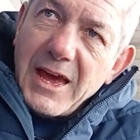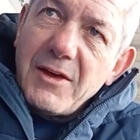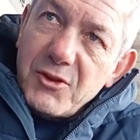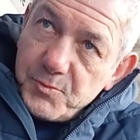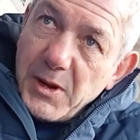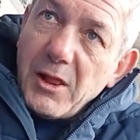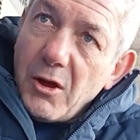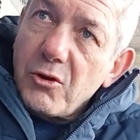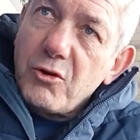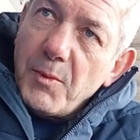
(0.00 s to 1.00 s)
Yeah, there's been a
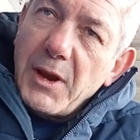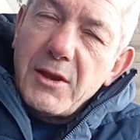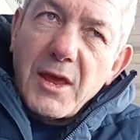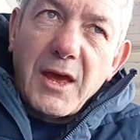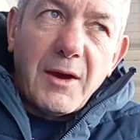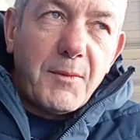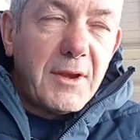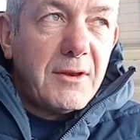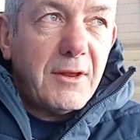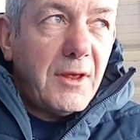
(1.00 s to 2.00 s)
lot coming. Yeah, I
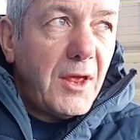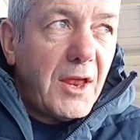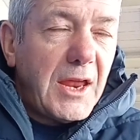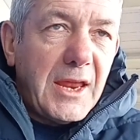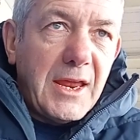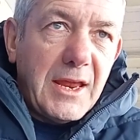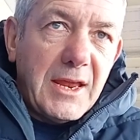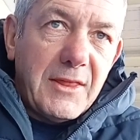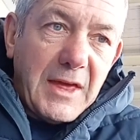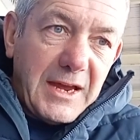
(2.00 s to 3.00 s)
mean,
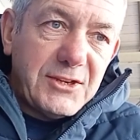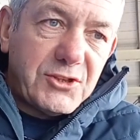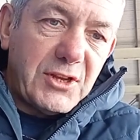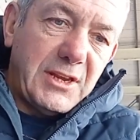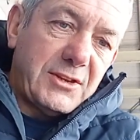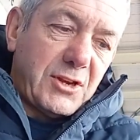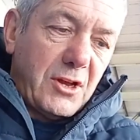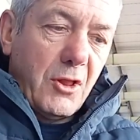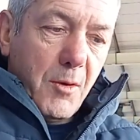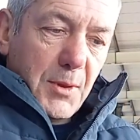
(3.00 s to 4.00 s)
it's
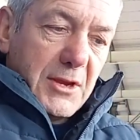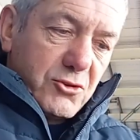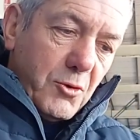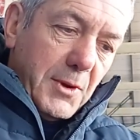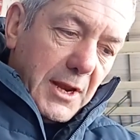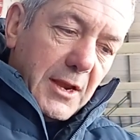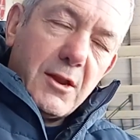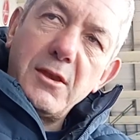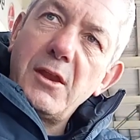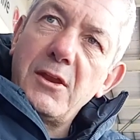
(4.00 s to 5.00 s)
a lot of players coming in
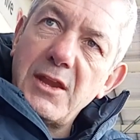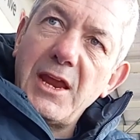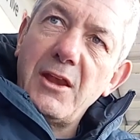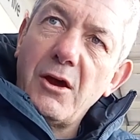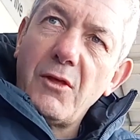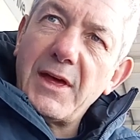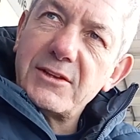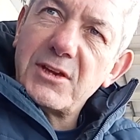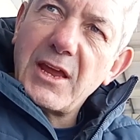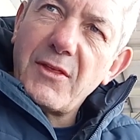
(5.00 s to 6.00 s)
and knitting all
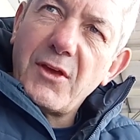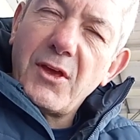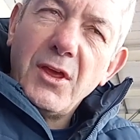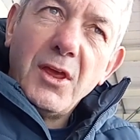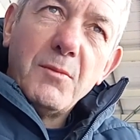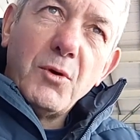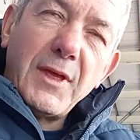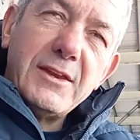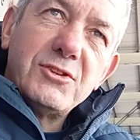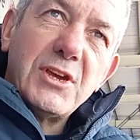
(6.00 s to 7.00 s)
that together. But
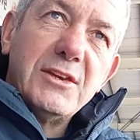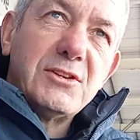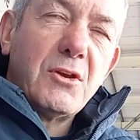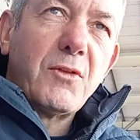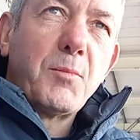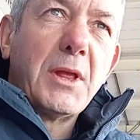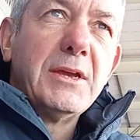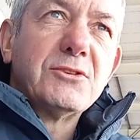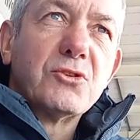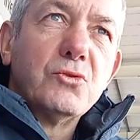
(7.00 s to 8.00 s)
then changing, the
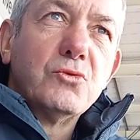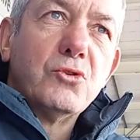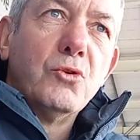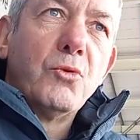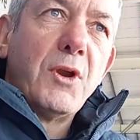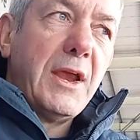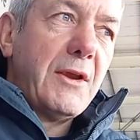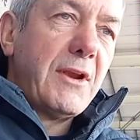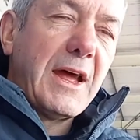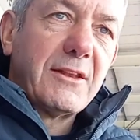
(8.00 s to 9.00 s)
players who were
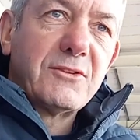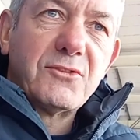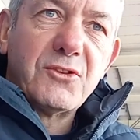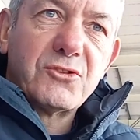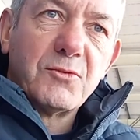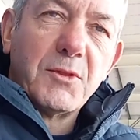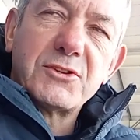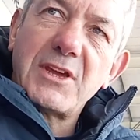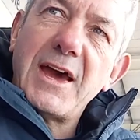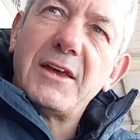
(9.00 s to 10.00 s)
here and had some of the
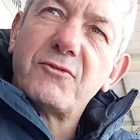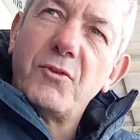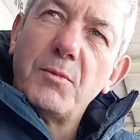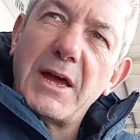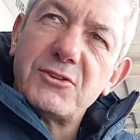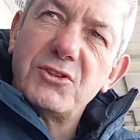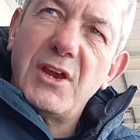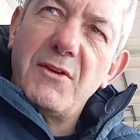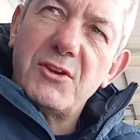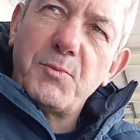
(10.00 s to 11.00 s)
scars from last
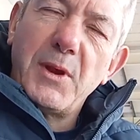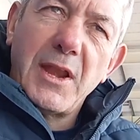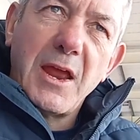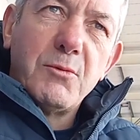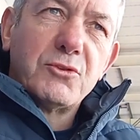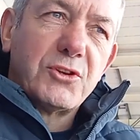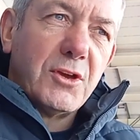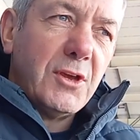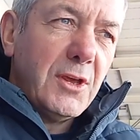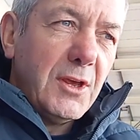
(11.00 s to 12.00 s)
year, it's being able
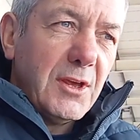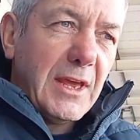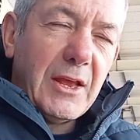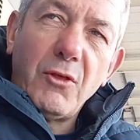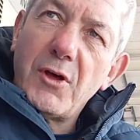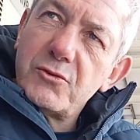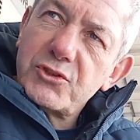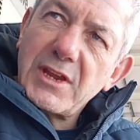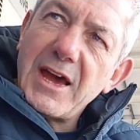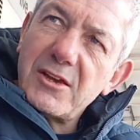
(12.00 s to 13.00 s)
to heal those
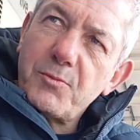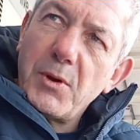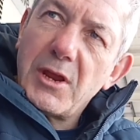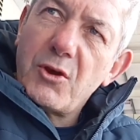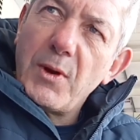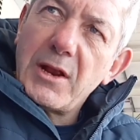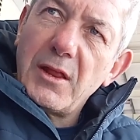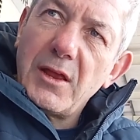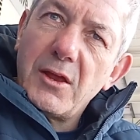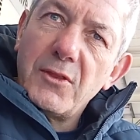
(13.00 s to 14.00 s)
scars pretty
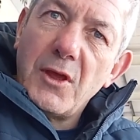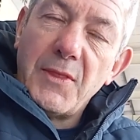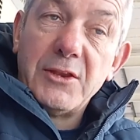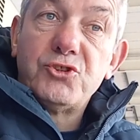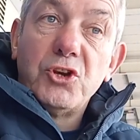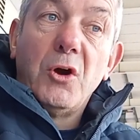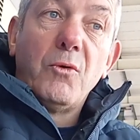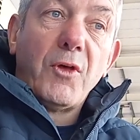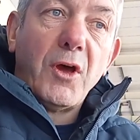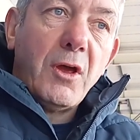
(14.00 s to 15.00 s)
quickly and then
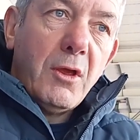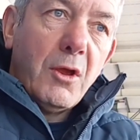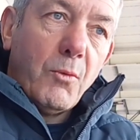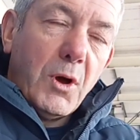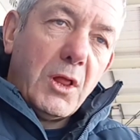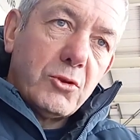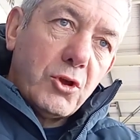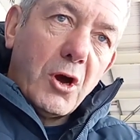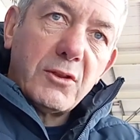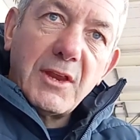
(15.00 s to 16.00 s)
show that, well,
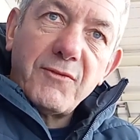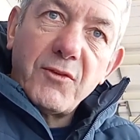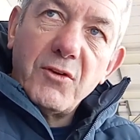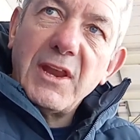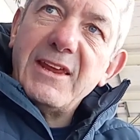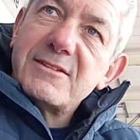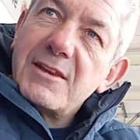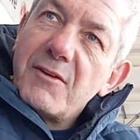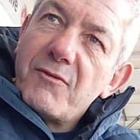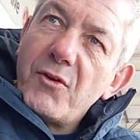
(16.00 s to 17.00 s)
you're different, it's
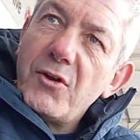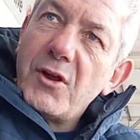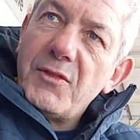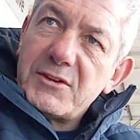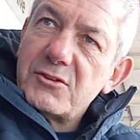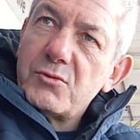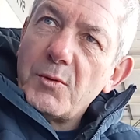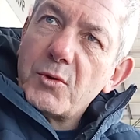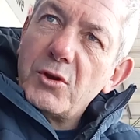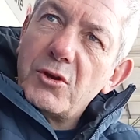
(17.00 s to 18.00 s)
different, and this is what
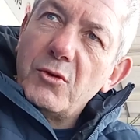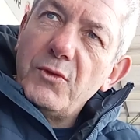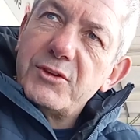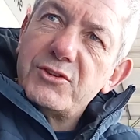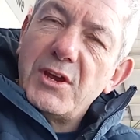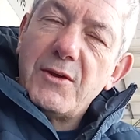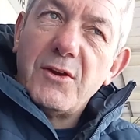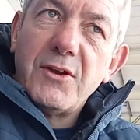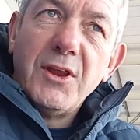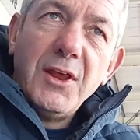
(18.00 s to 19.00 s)
we're going to do this year.
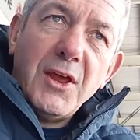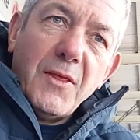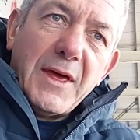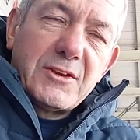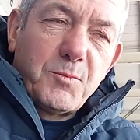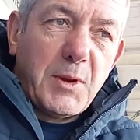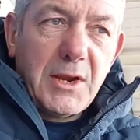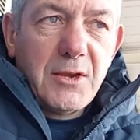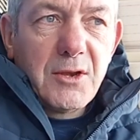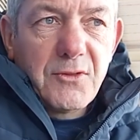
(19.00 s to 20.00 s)
Yeah. And that's
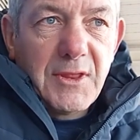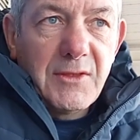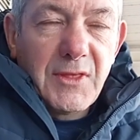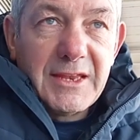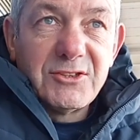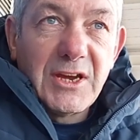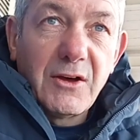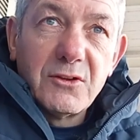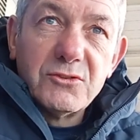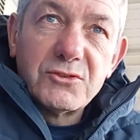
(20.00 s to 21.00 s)
been the
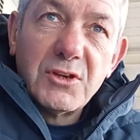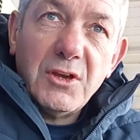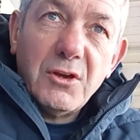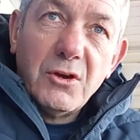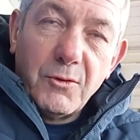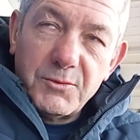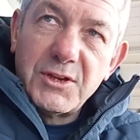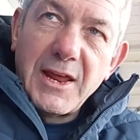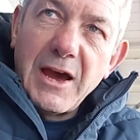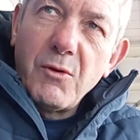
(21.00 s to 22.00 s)
challenge up
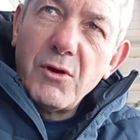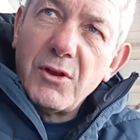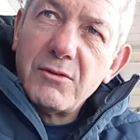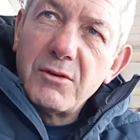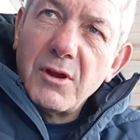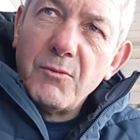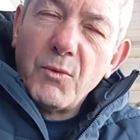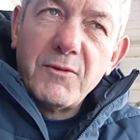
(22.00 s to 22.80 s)
to now, and